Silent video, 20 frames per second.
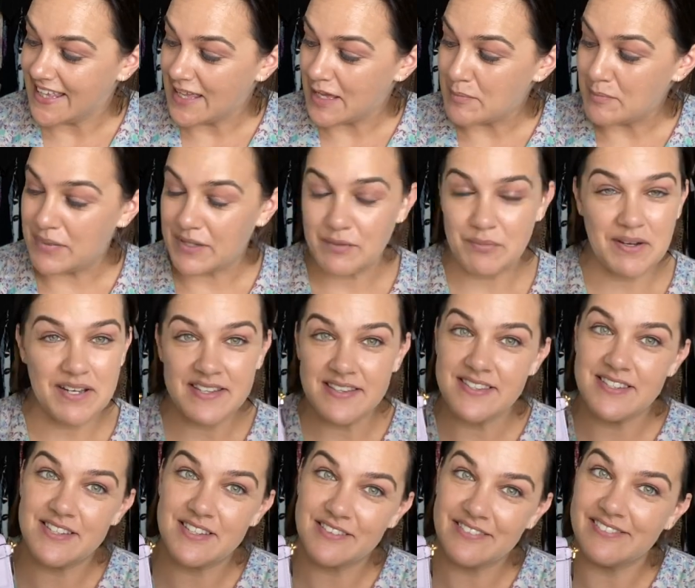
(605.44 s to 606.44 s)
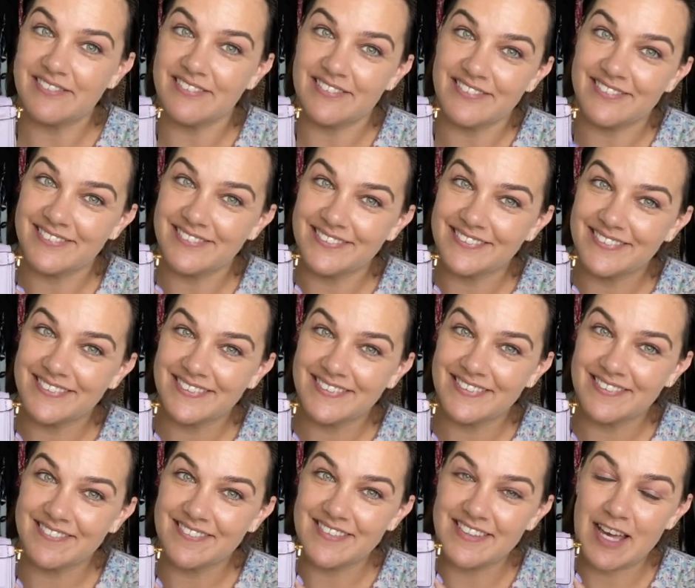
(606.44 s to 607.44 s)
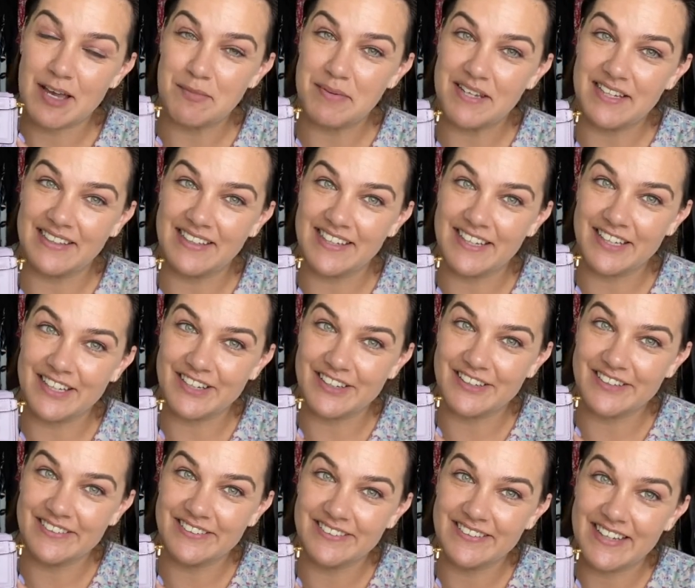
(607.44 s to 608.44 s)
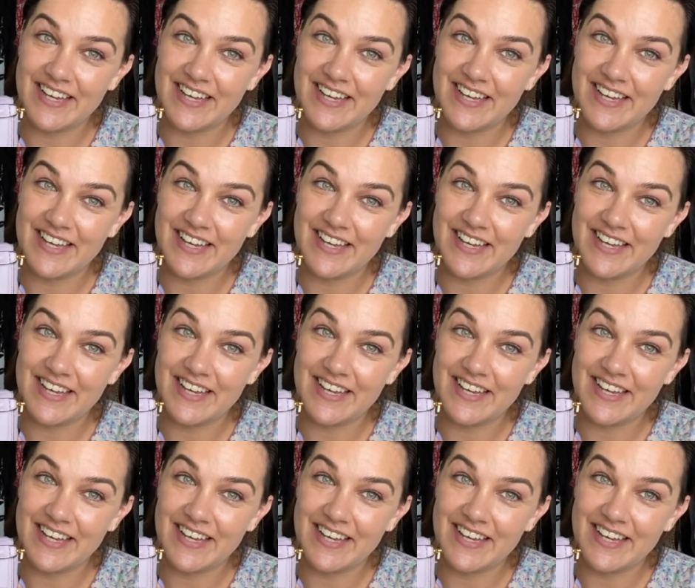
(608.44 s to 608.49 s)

But one store was happy to let it go.